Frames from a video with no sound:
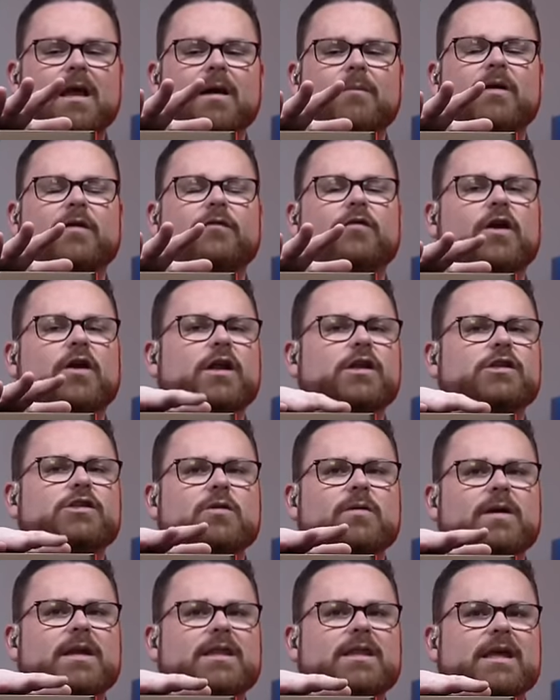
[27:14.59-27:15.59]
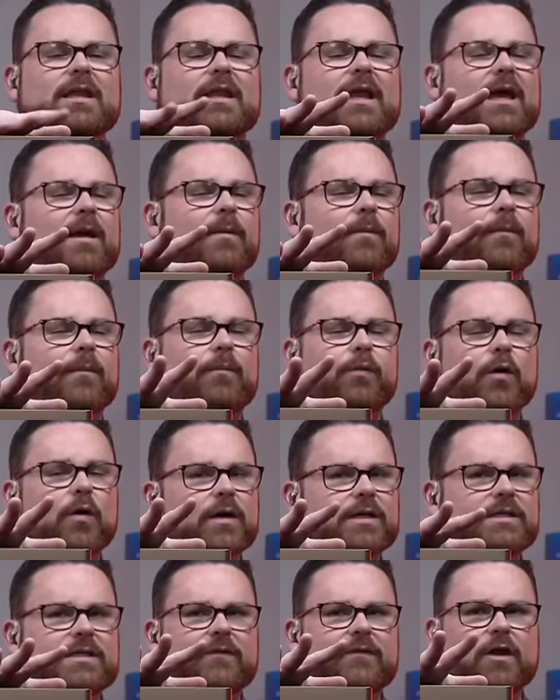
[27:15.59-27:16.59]
But if you're going to do anything like
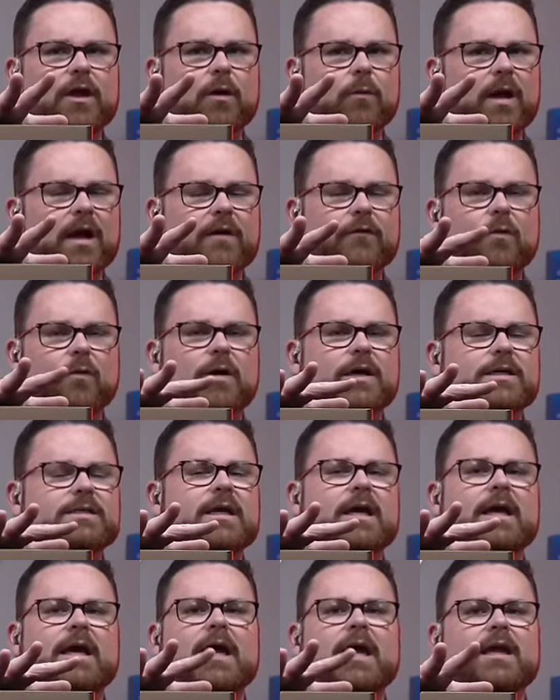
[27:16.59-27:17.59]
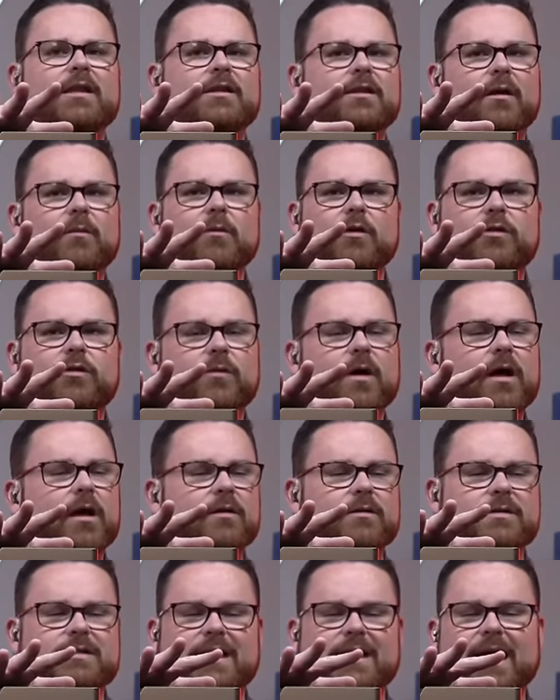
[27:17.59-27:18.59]
productivity or whatever it was, it thermal
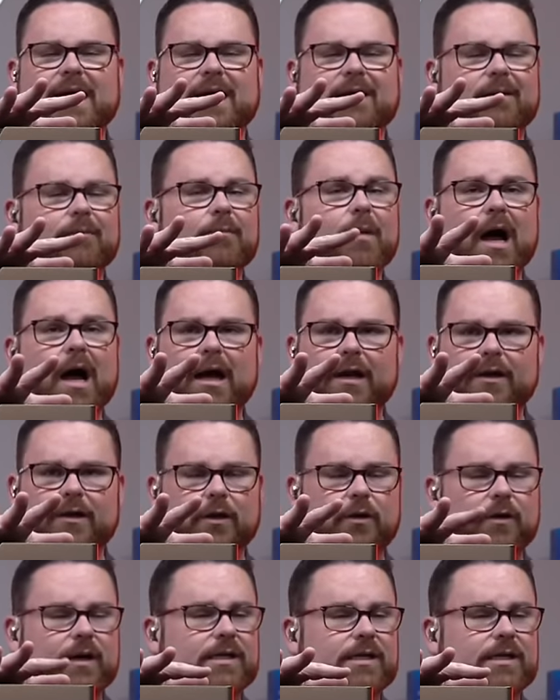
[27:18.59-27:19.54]
throttles like a mug, dude.